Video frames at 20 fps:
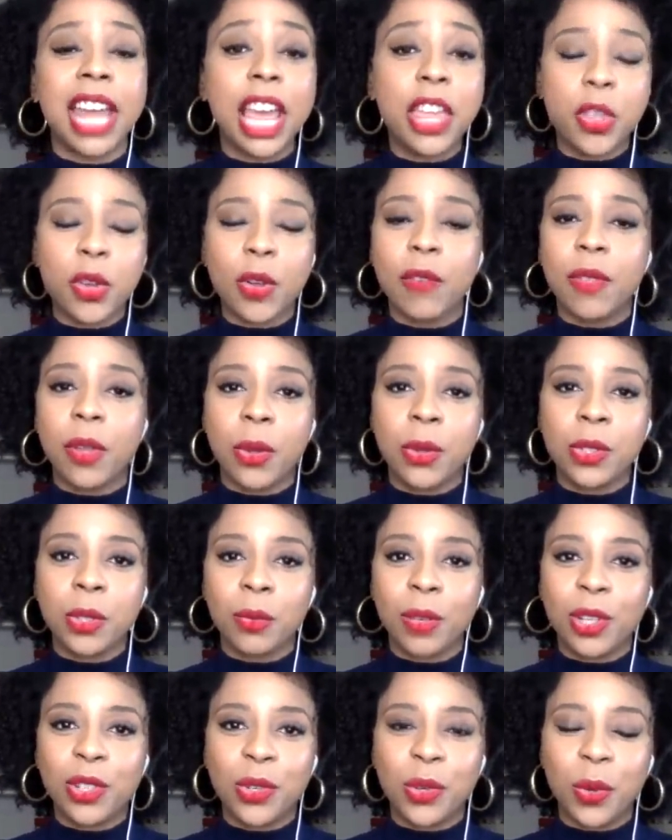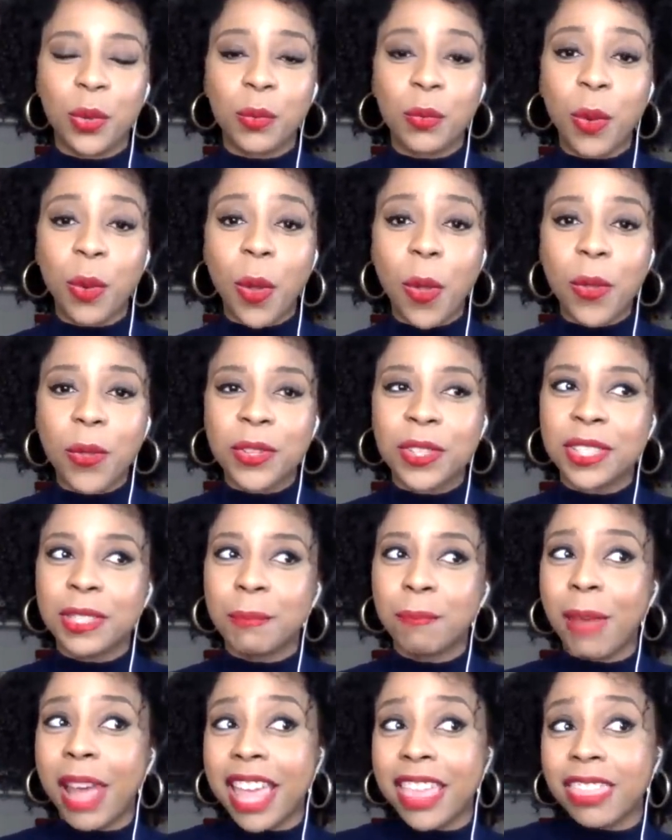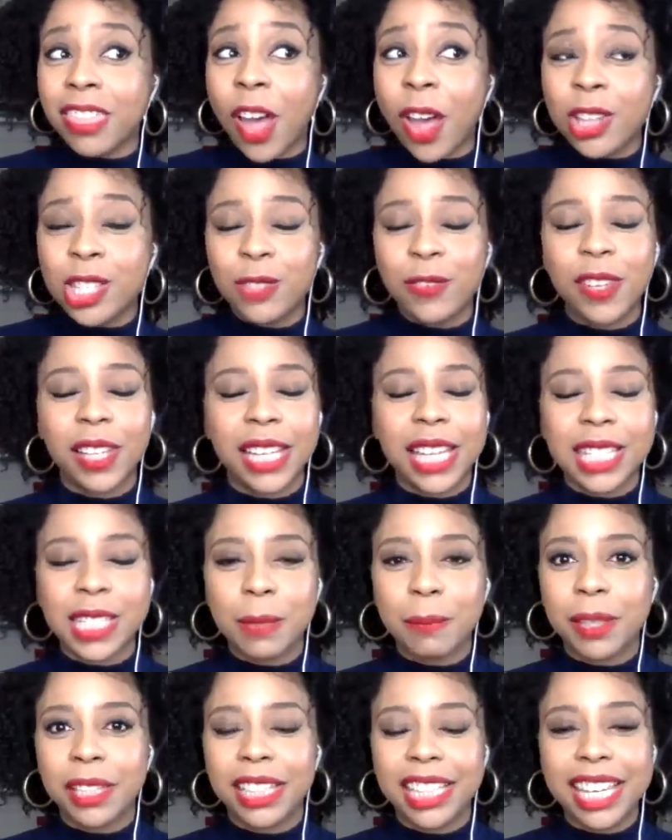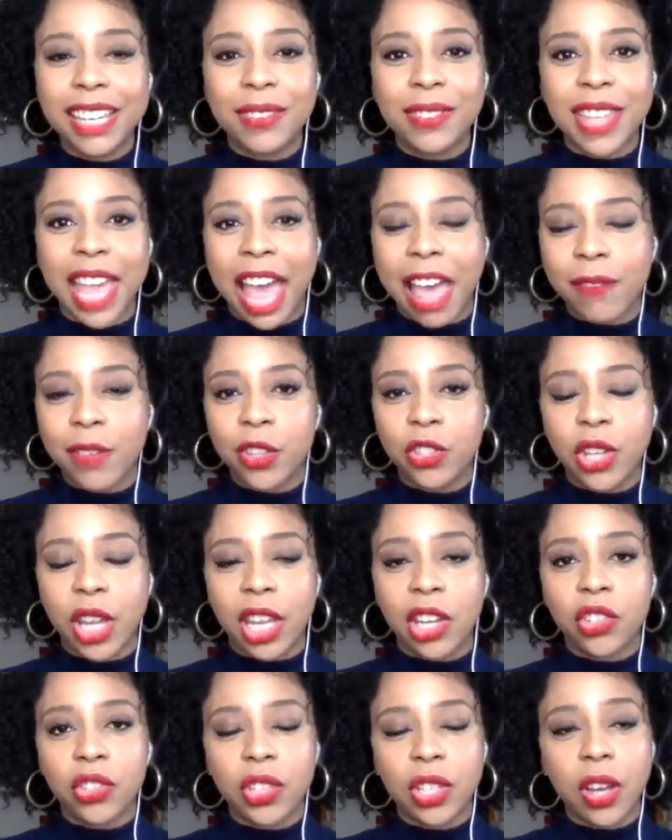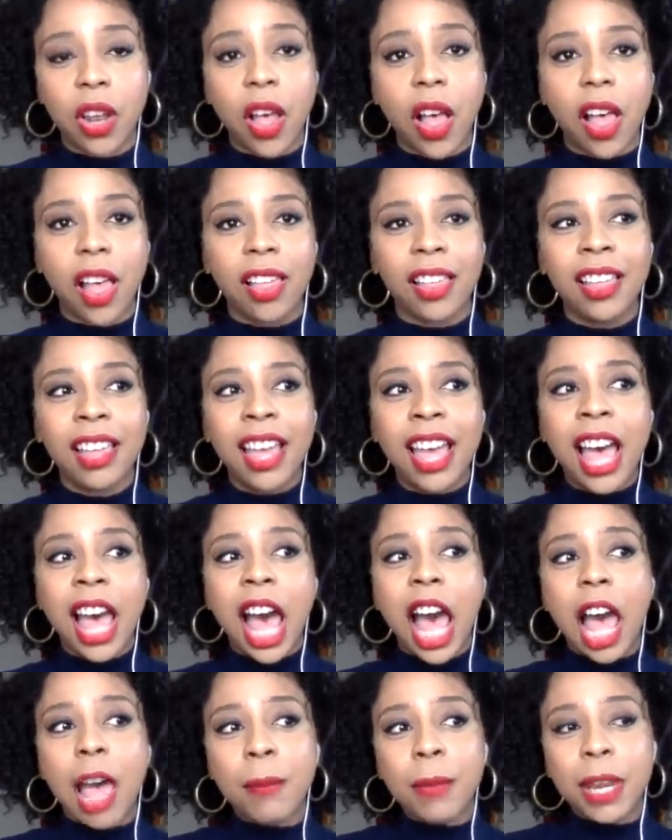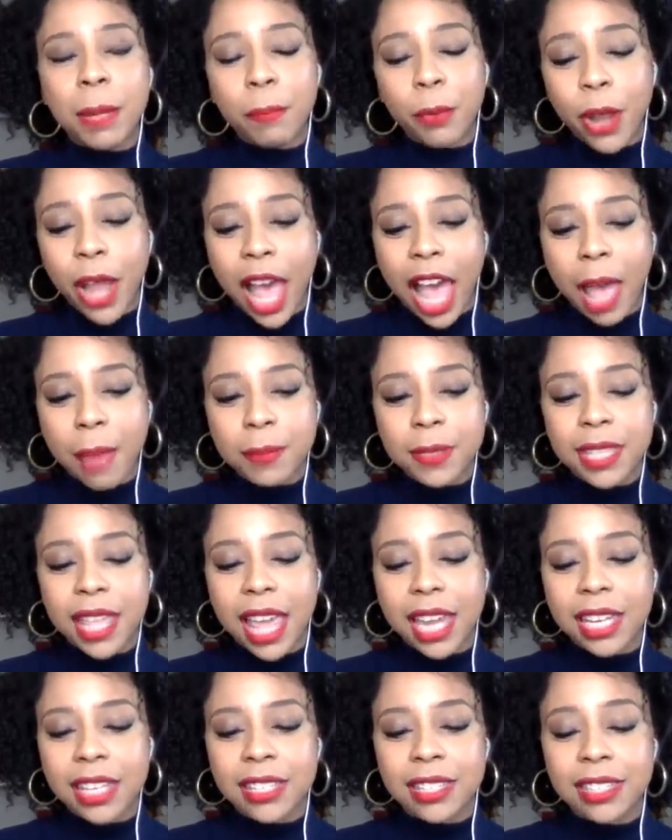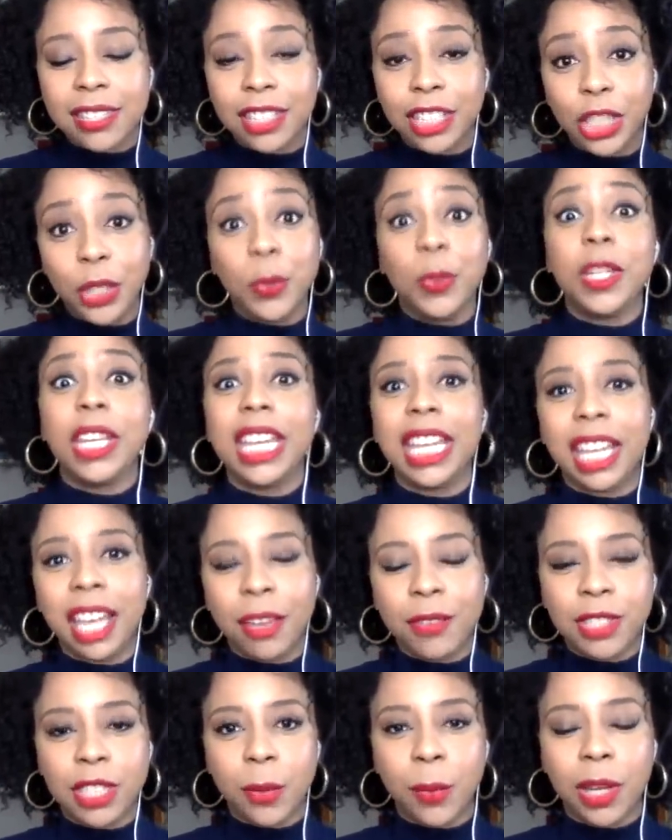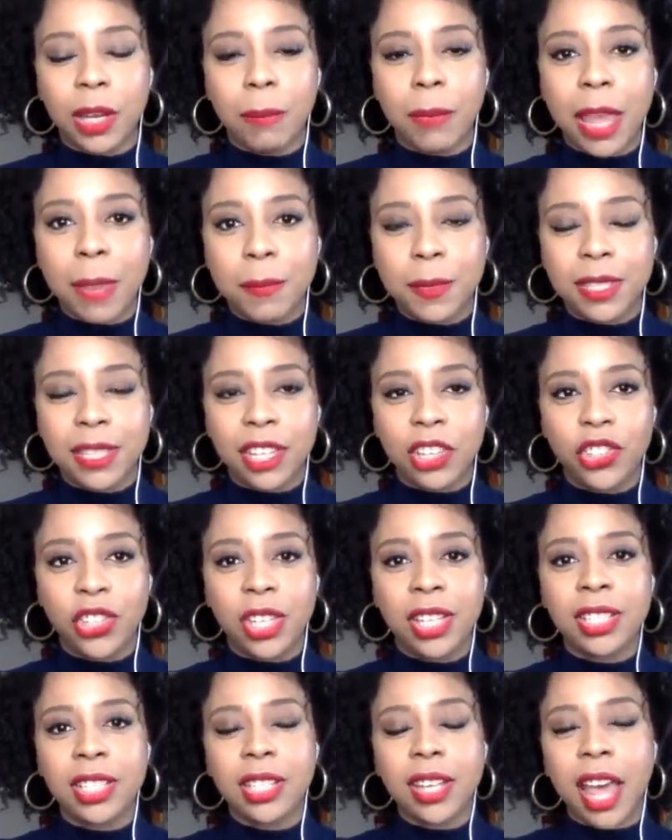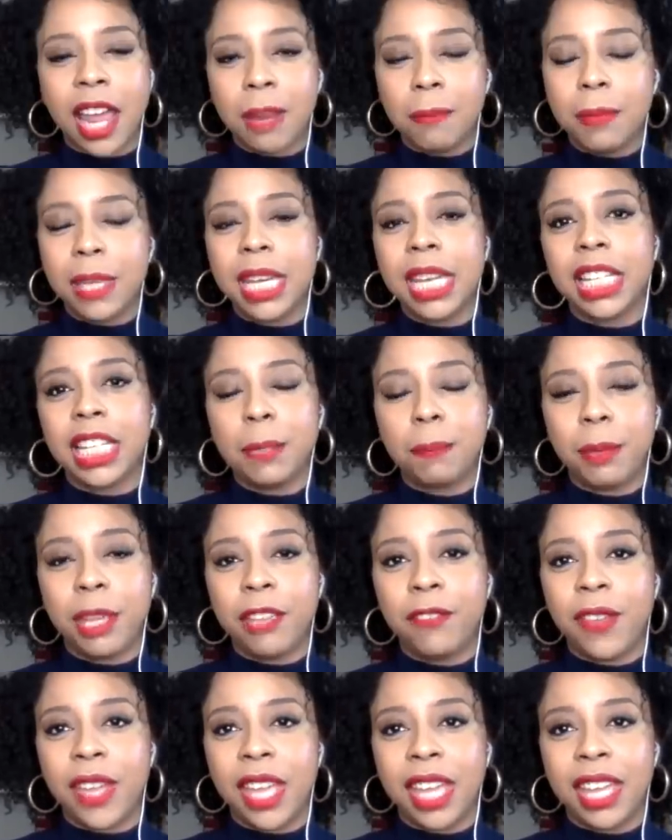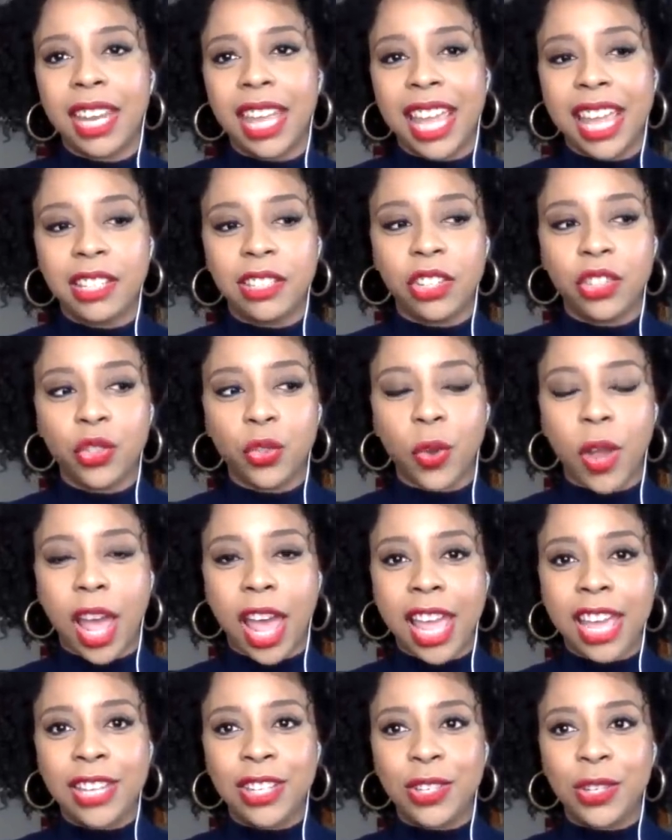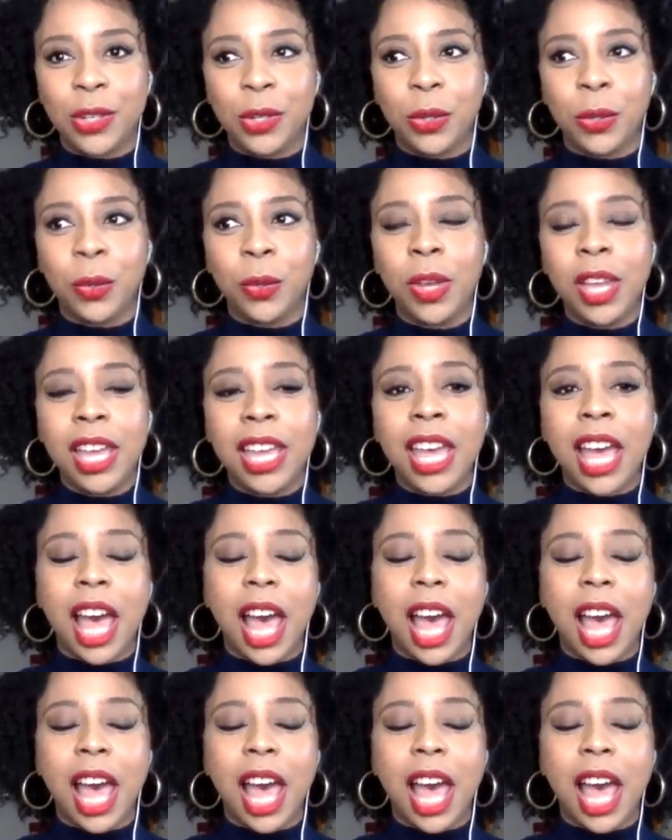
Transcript: neither of those original roles, my thoughts, feelings, and beliefs haven't changed at all. And perhaps that is unique of someone in my position to not immediately pivot and to try to